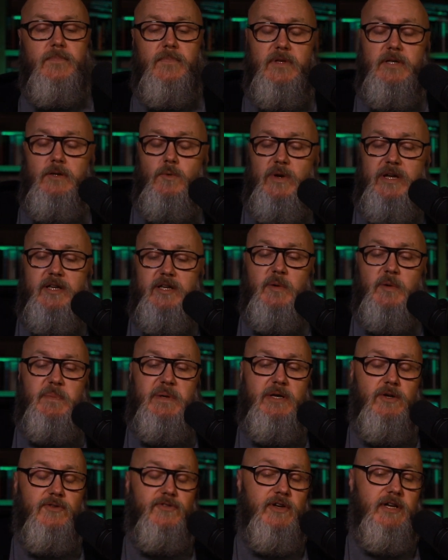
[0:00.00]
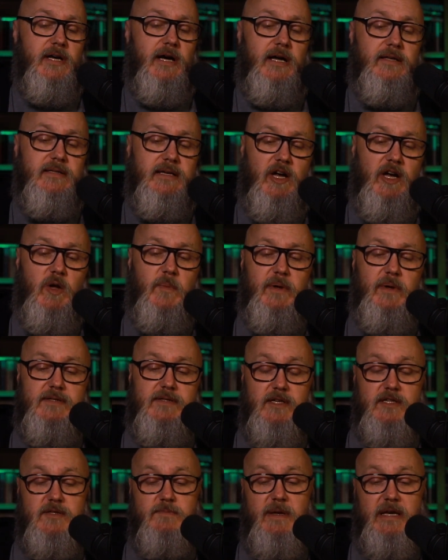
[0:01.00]
we can appeal to God to help
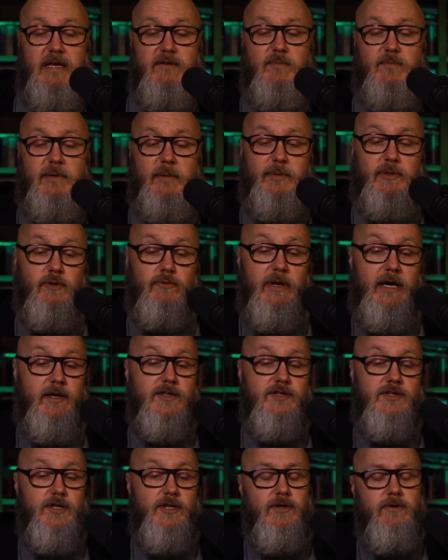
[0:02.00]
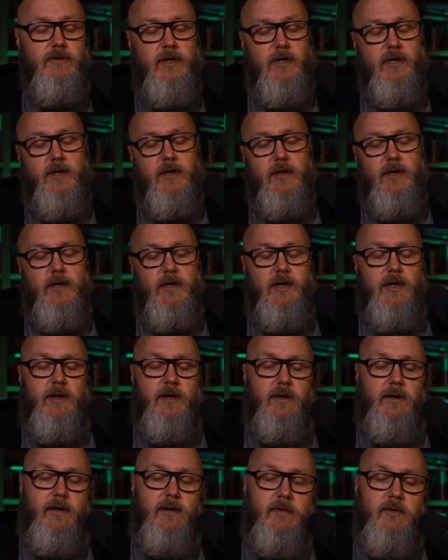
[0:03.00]
us, as many of the biblical writers do,
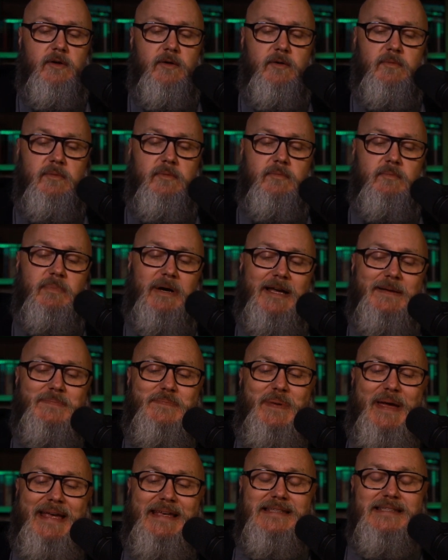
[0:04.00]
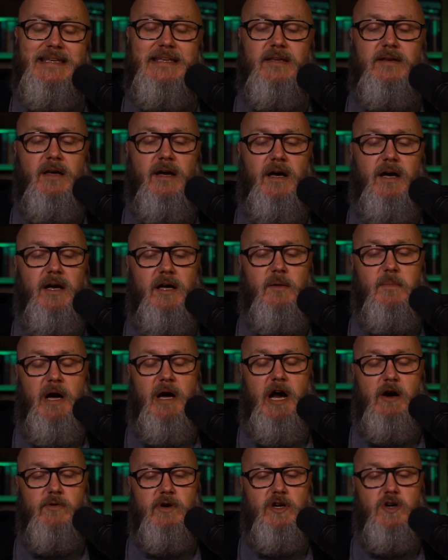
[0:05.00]
by basing
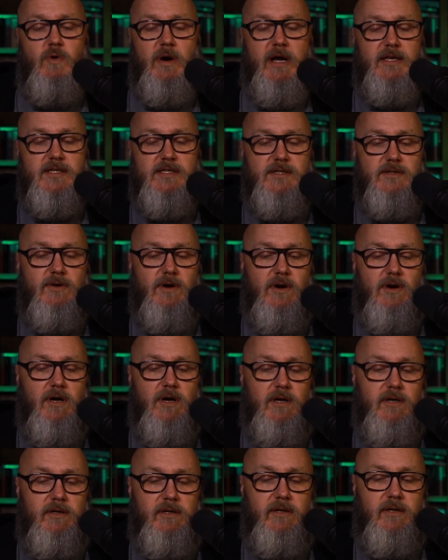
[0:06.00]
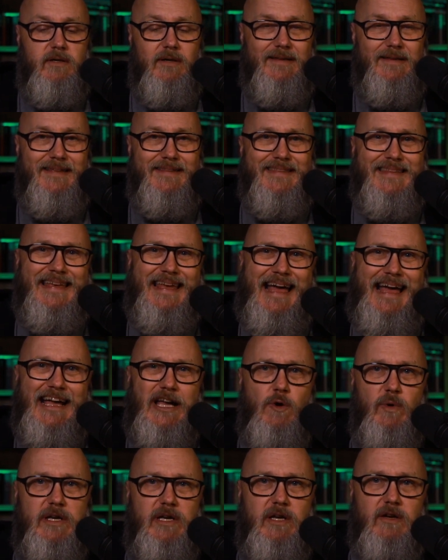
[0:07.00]
our request on the
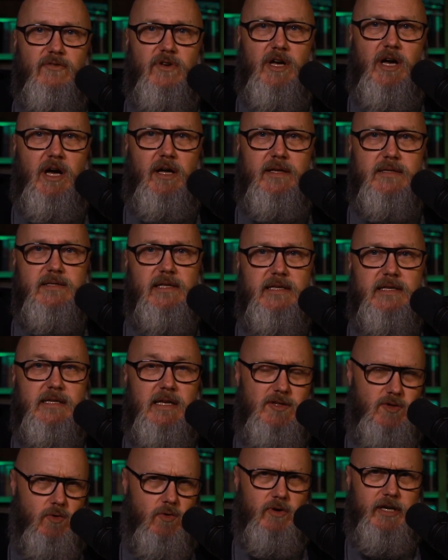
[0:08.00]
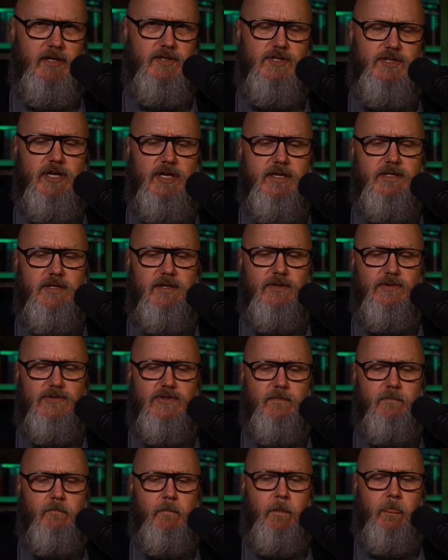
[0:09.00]
equity of God, as Lee says, or his
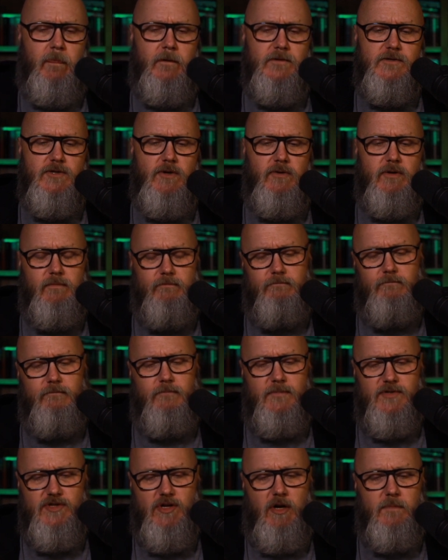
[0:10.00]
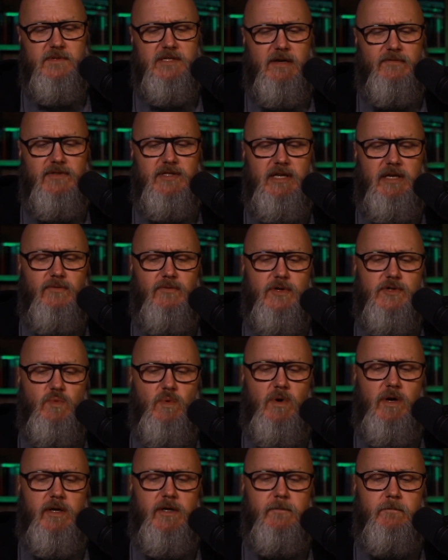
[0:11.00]
justice. So Psalm 17, verse
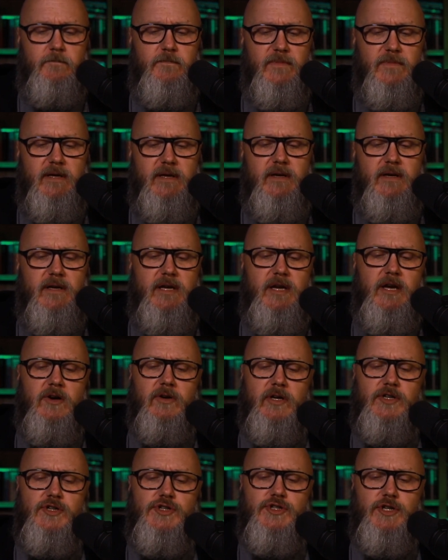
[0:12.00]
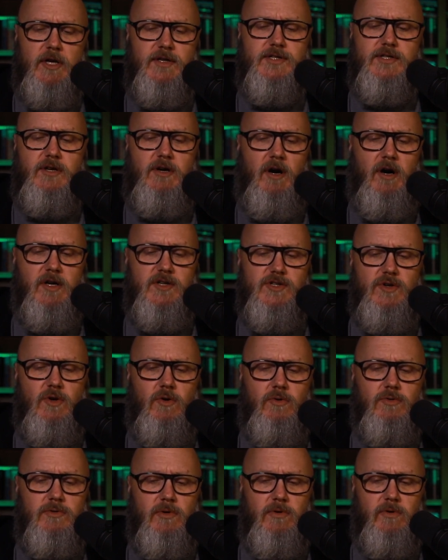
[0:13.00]
1, hear a just cause,
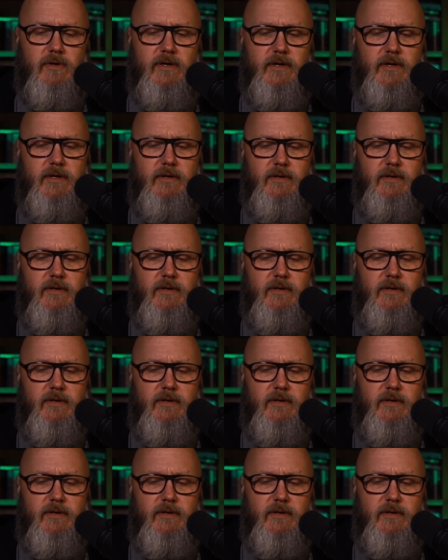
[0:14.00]
O Lord,